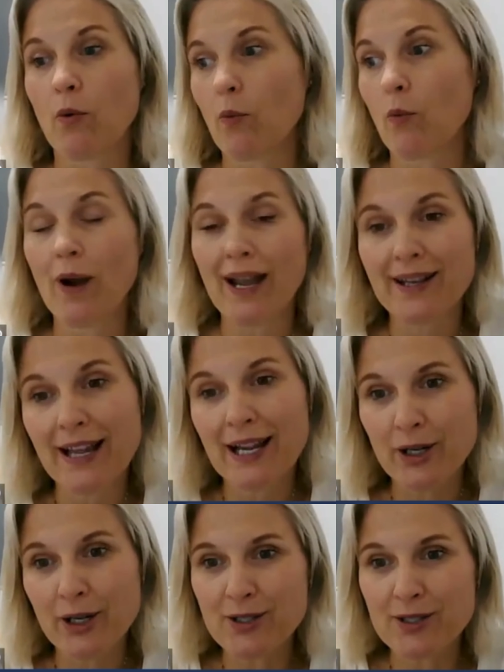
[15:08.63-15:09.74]
Where do they
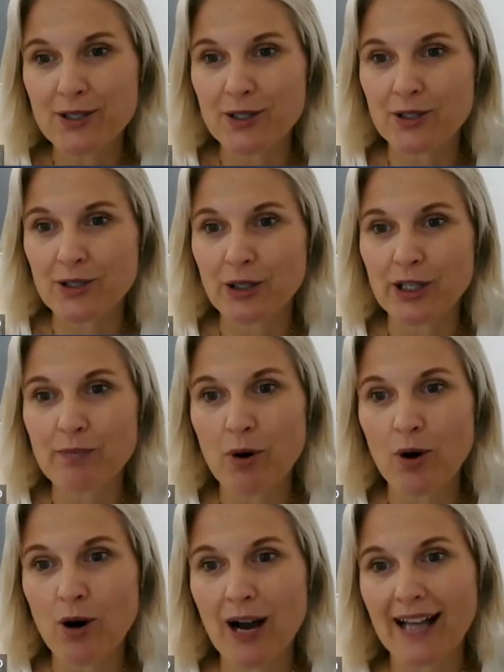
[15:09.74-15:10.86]
go to learn
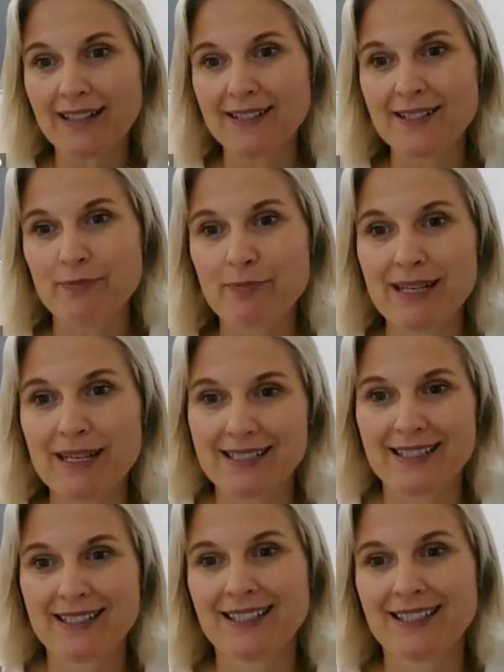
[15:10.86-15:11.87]
more and submit?